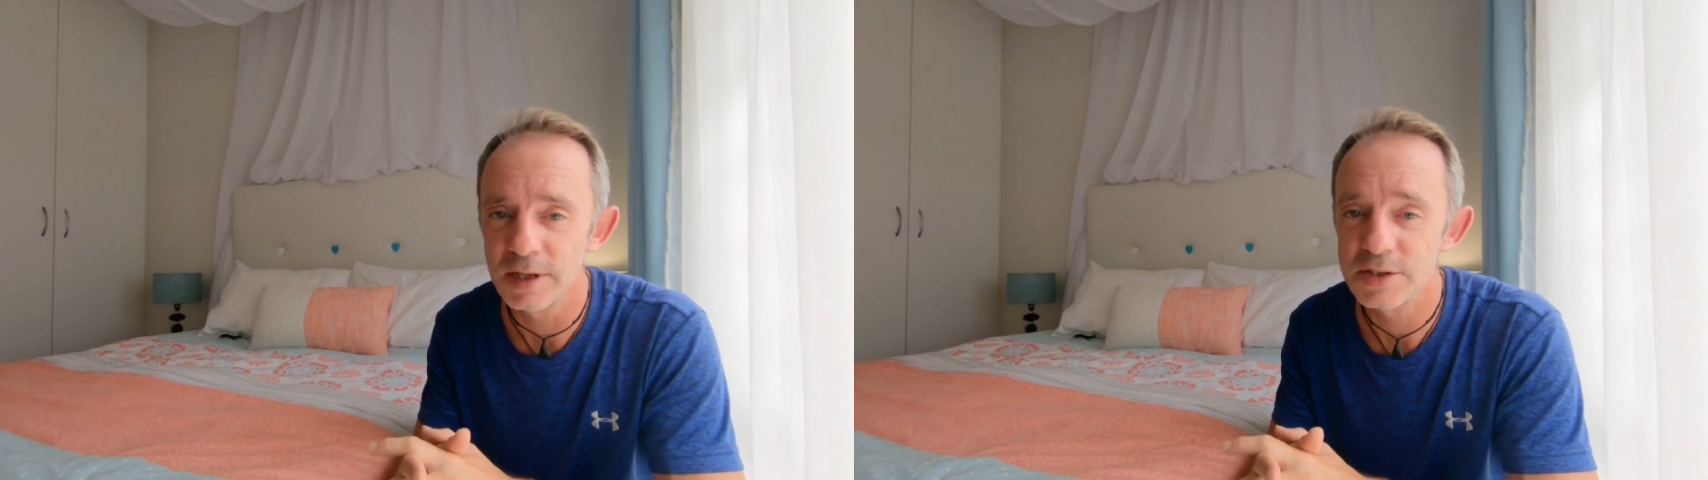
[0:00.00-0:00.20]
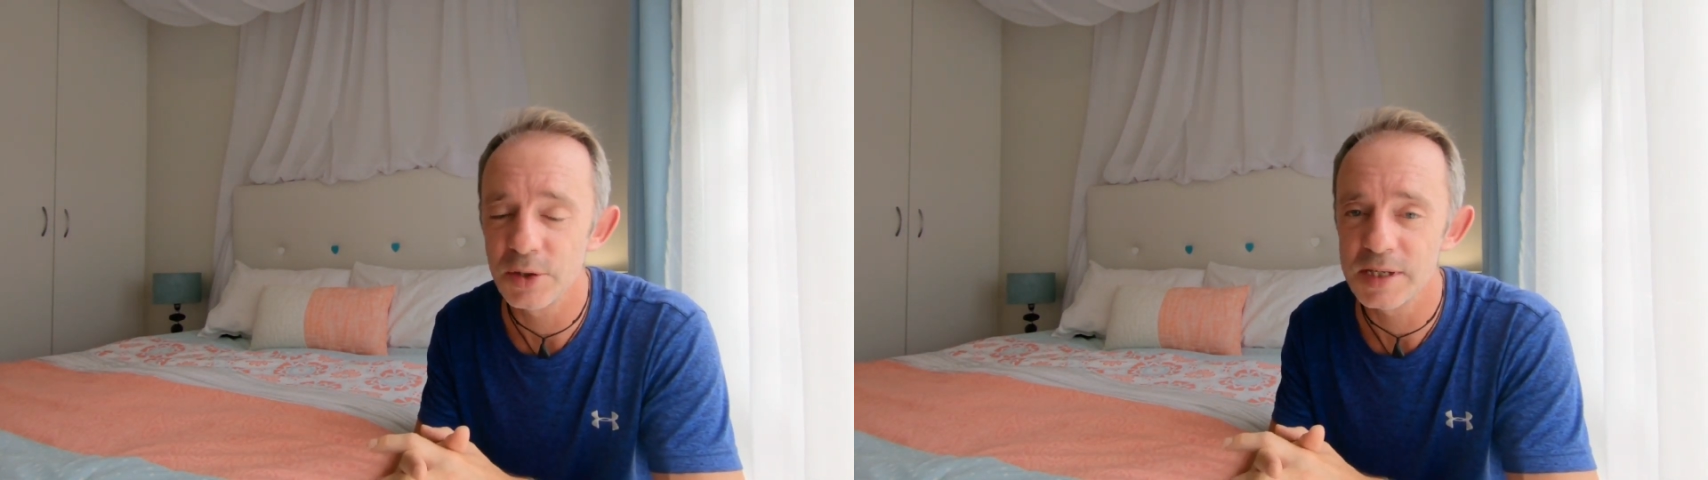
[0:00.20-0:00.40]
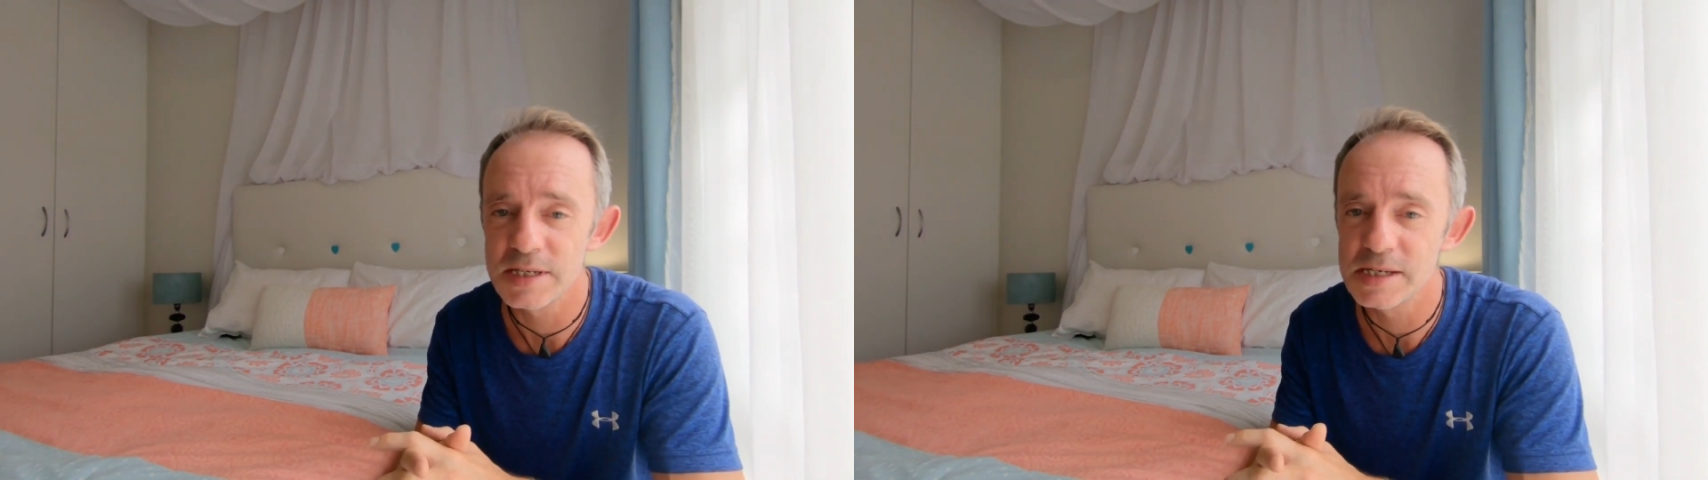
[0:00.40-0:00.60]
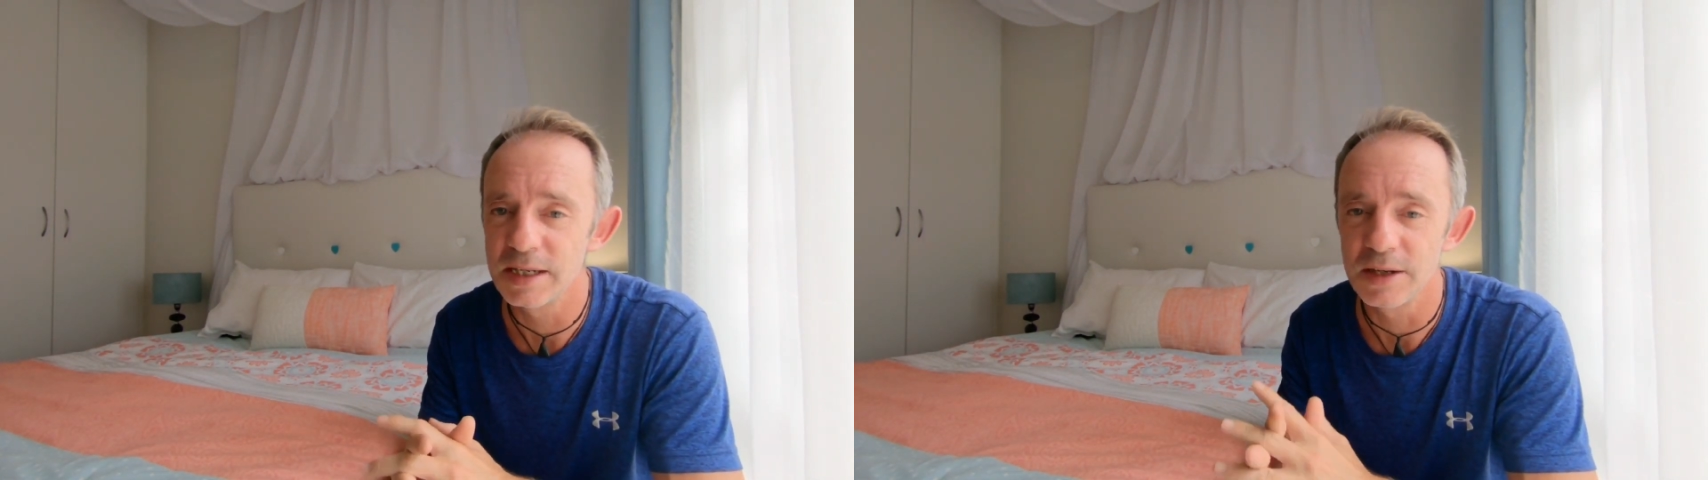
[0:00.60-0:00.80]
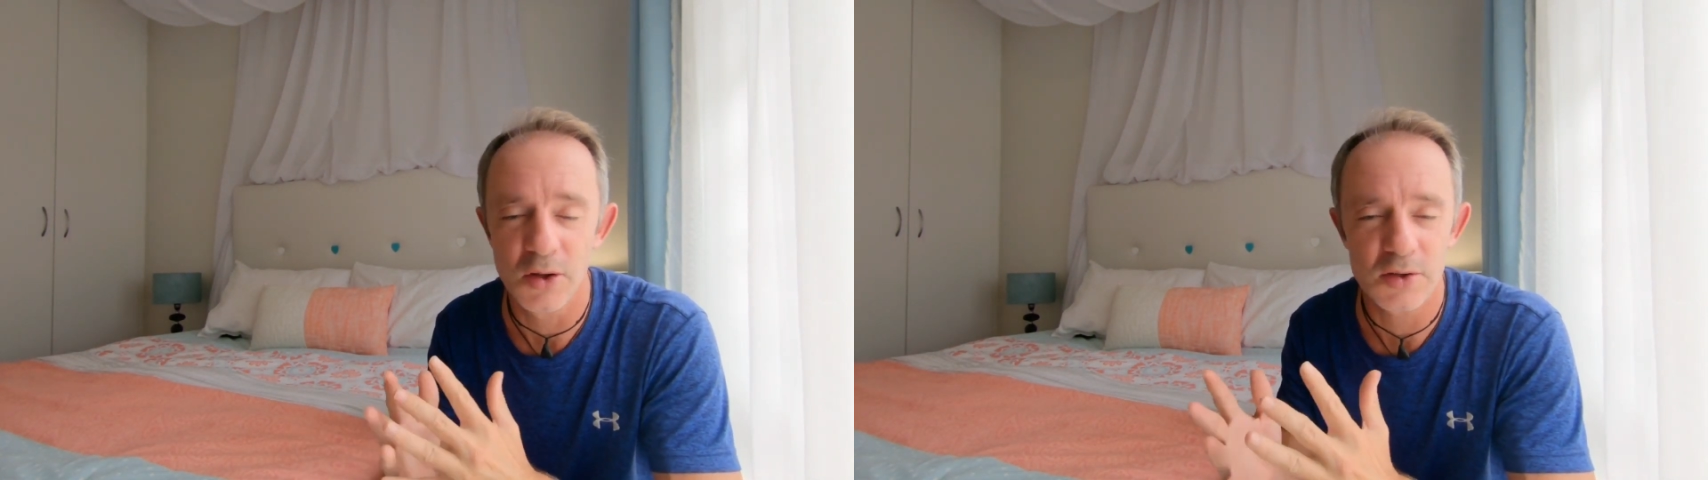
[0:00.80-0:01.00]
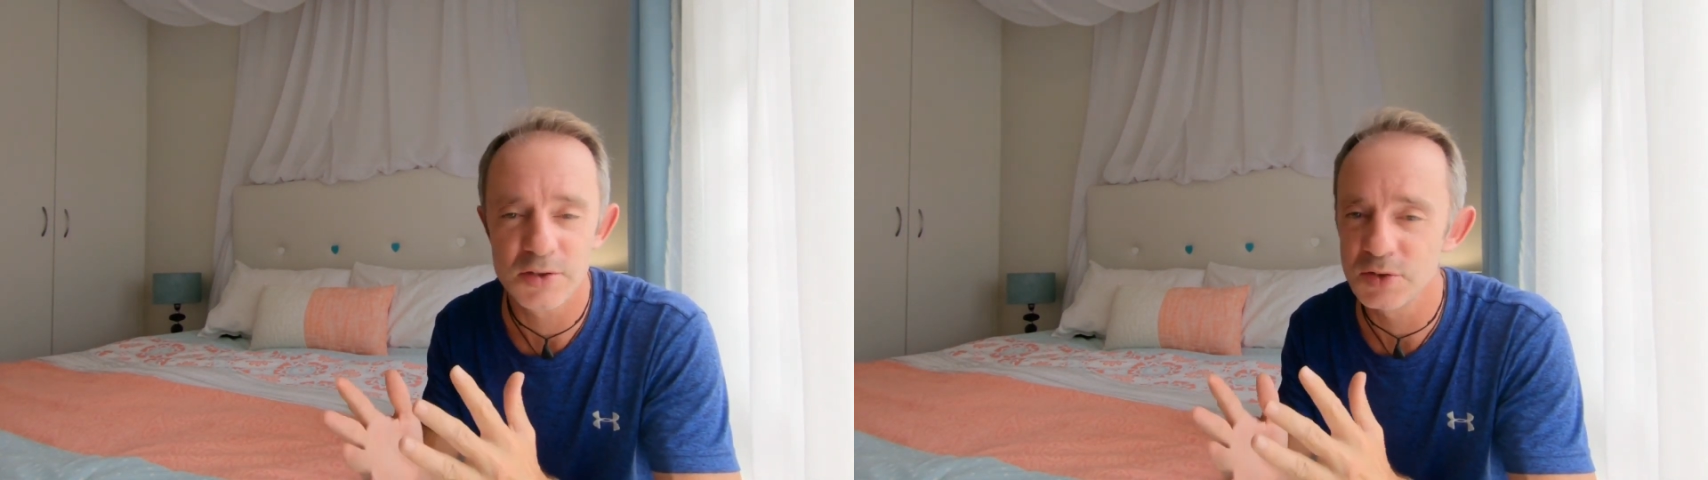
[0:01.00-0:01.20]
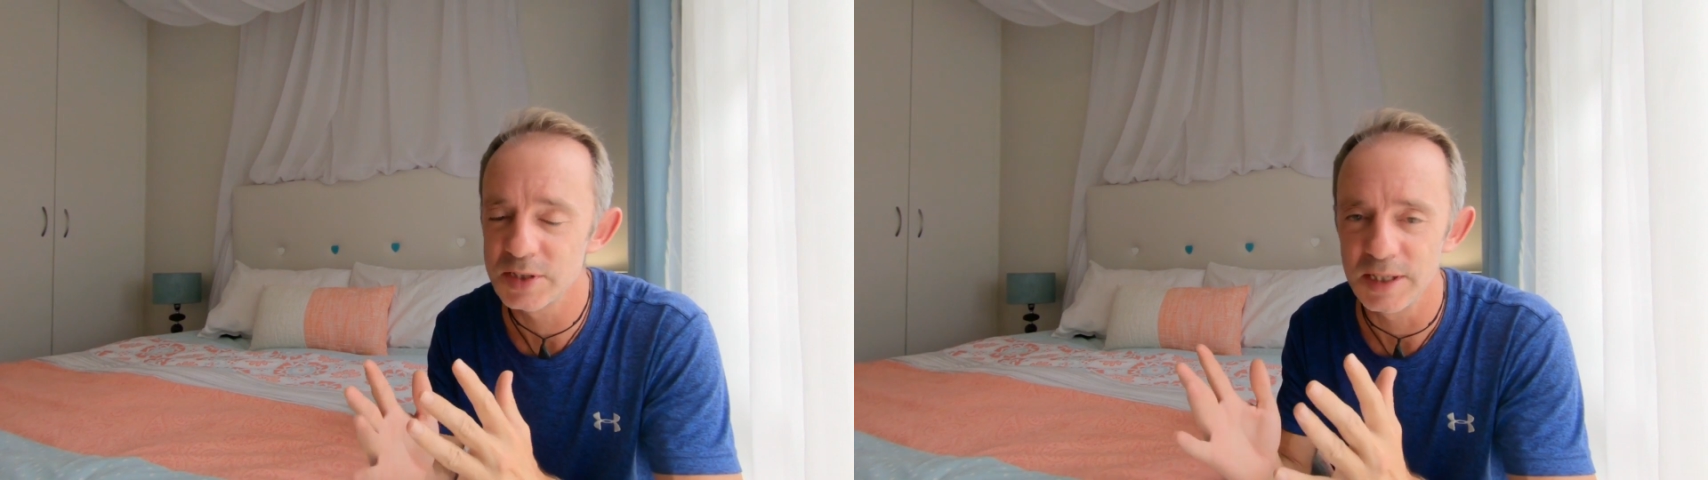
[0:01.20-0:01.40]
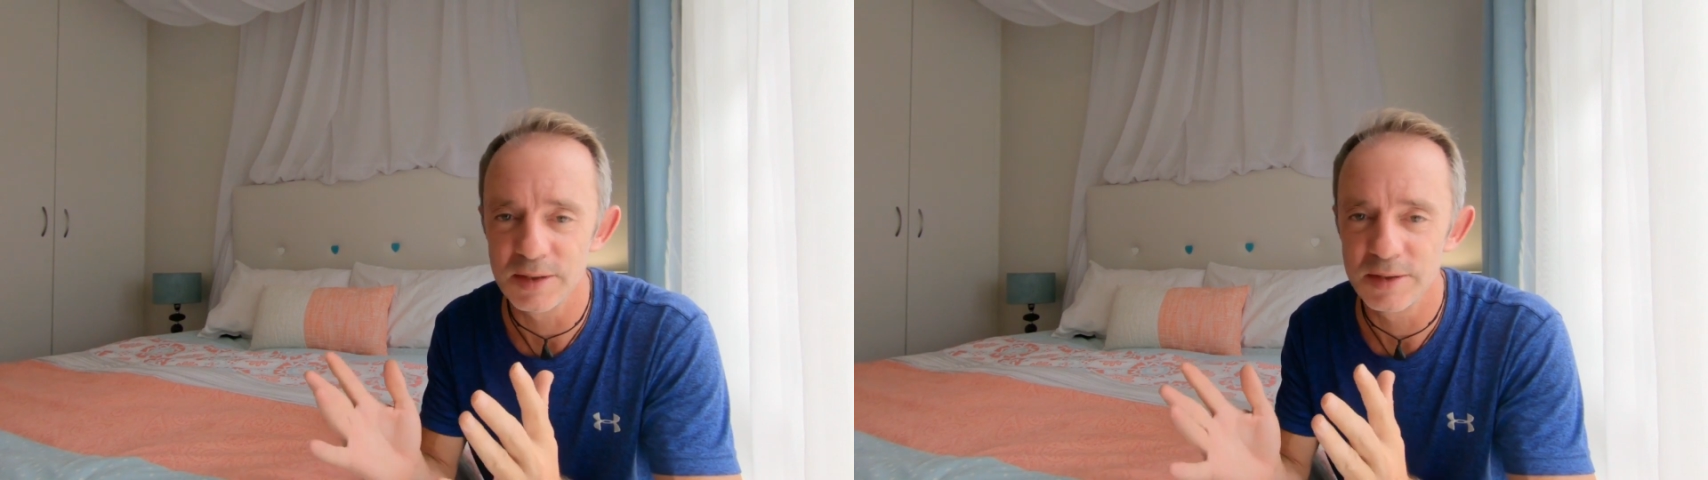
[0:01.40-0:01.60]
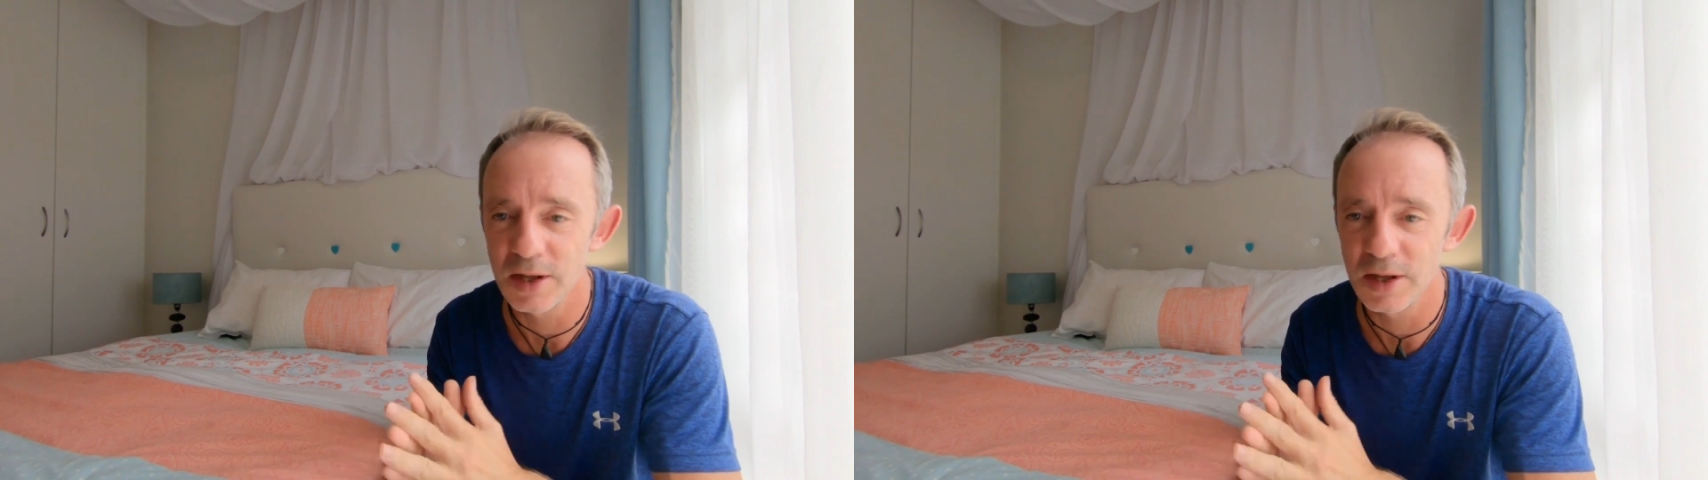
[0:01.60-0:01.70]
As you can see, lots to see,